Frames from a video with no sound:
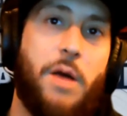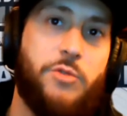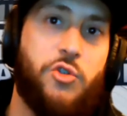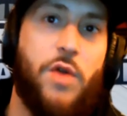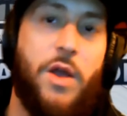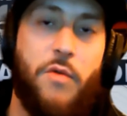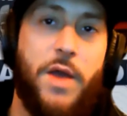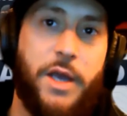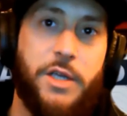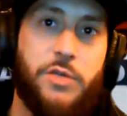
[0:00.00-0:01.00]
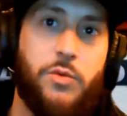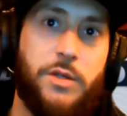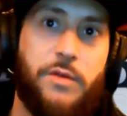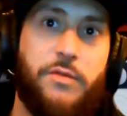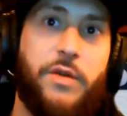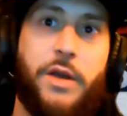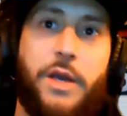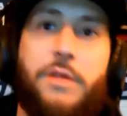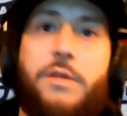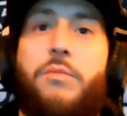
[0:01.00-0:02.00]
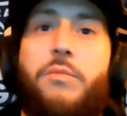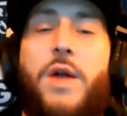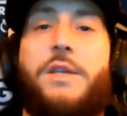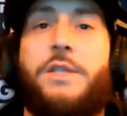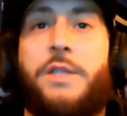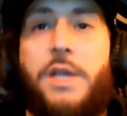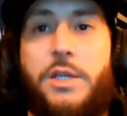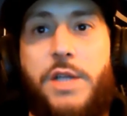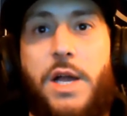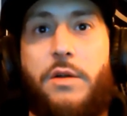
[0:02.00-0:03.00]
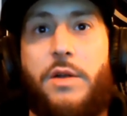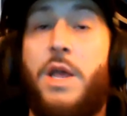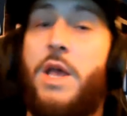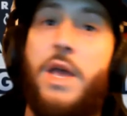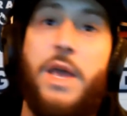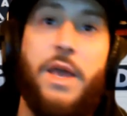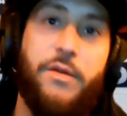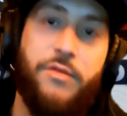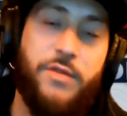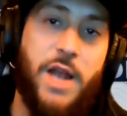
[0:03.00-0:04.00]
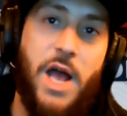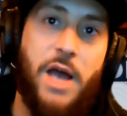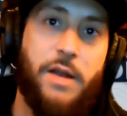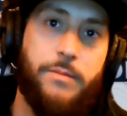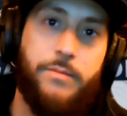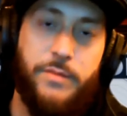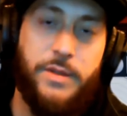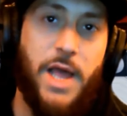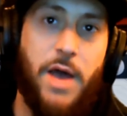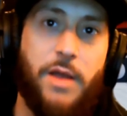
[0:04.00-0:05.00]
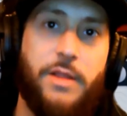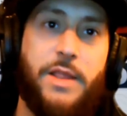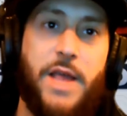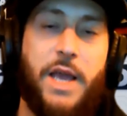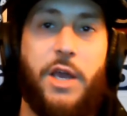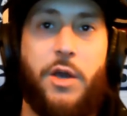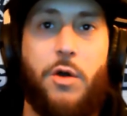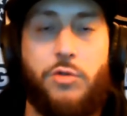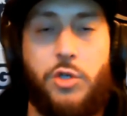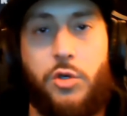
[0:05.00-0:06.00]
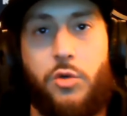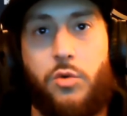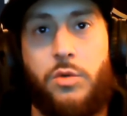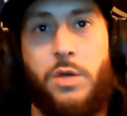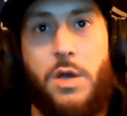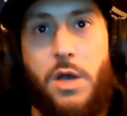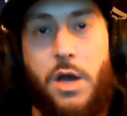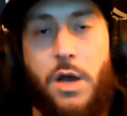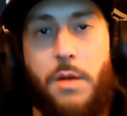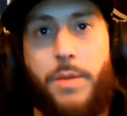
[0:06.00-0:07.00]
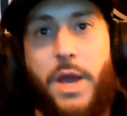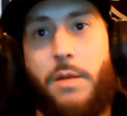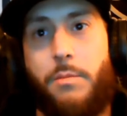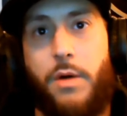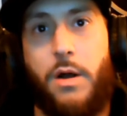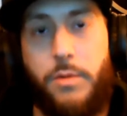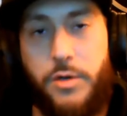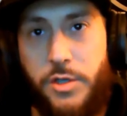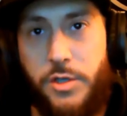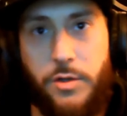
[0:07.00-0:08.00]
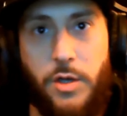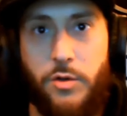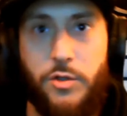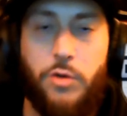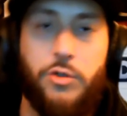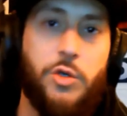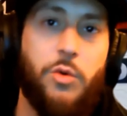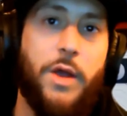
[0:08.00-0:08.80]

Trey Regis with a very surprising touchdown. If not, that can go to Peyton Barber. So those 2 are